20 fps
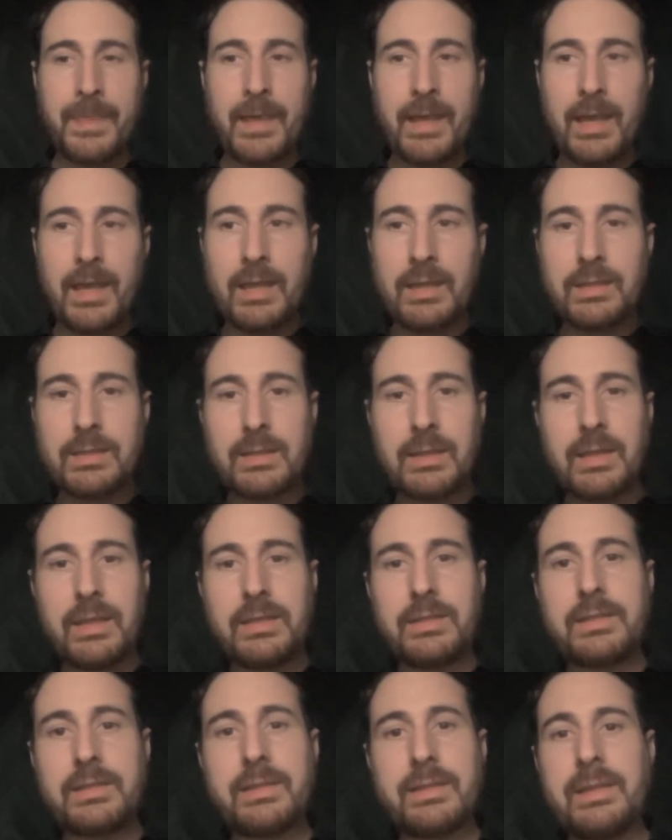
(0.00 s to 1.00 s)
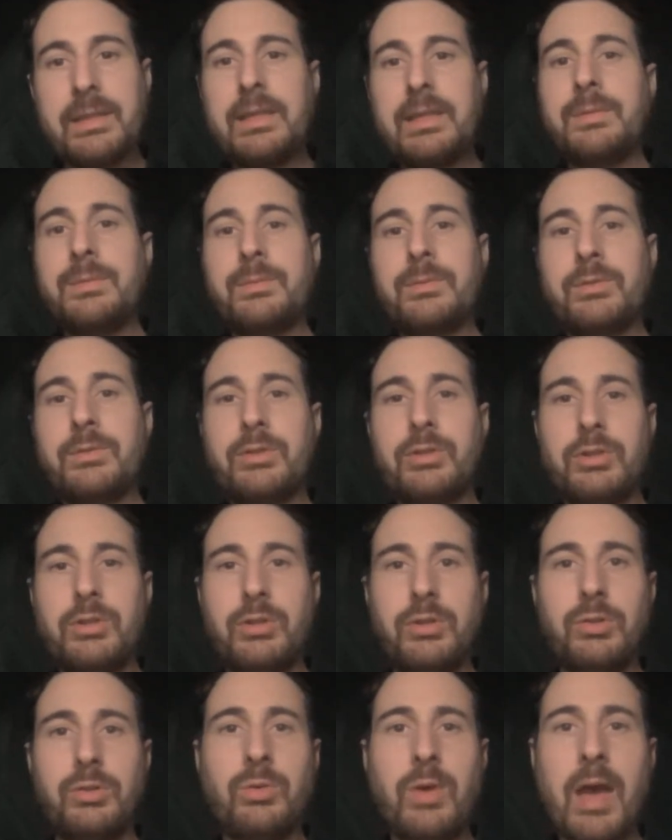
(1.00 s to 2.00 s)
And it seems
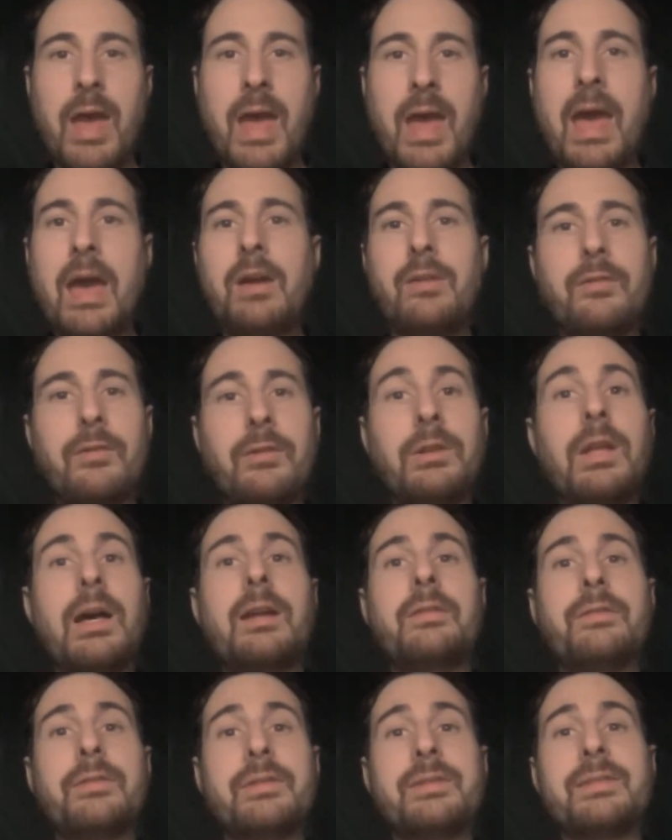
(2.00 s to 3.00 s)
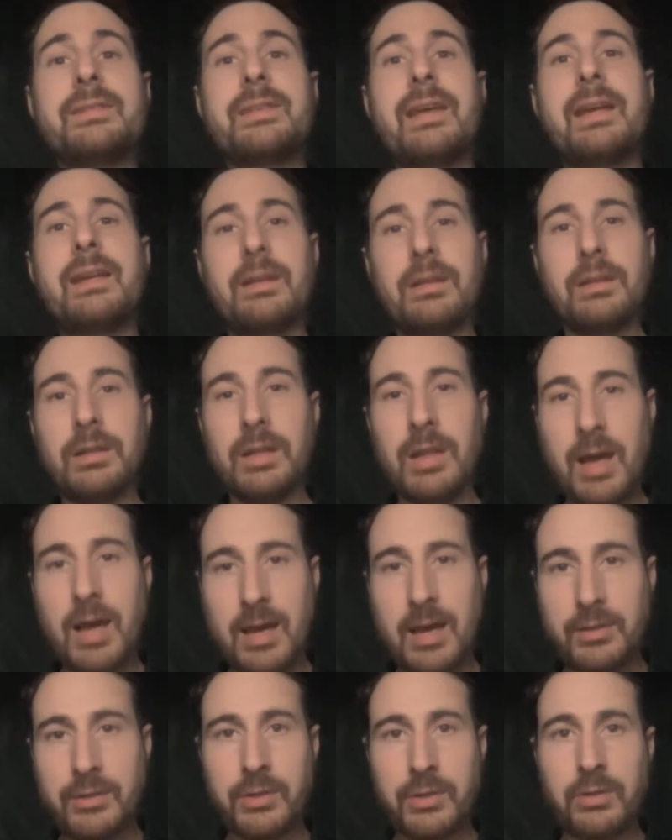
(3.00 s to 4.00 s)
to have a lot of
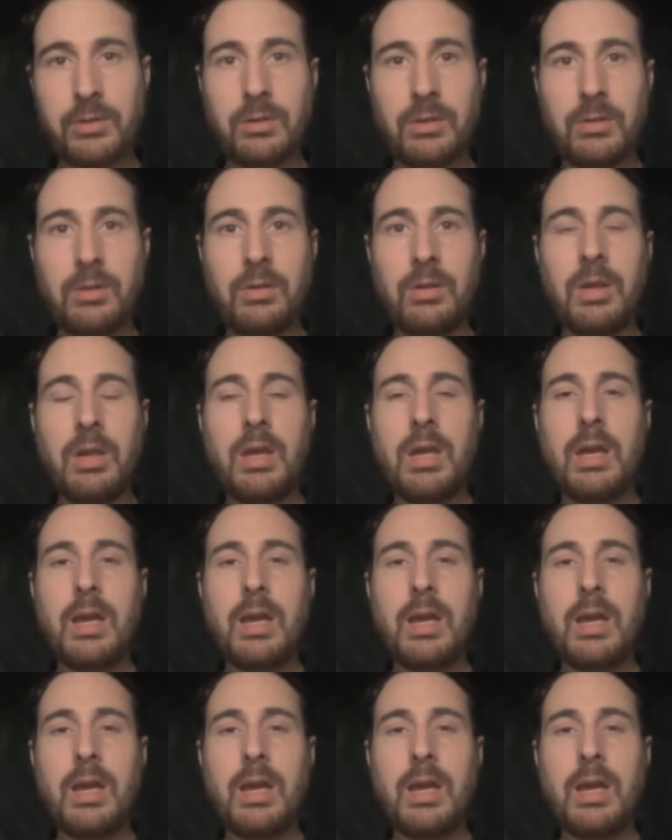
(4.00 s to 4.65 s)
psychological